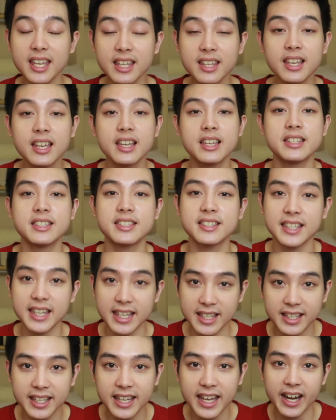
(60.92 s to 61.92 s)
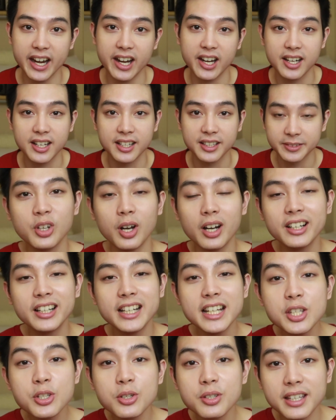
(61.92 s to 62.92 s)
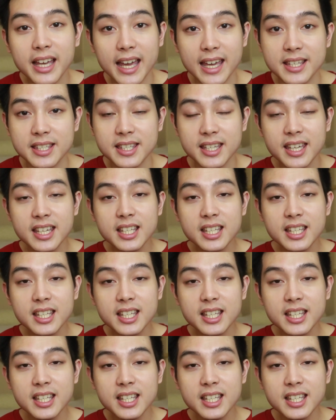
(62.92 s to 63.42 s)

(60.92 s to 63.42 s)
in skincare. Now ang reason guys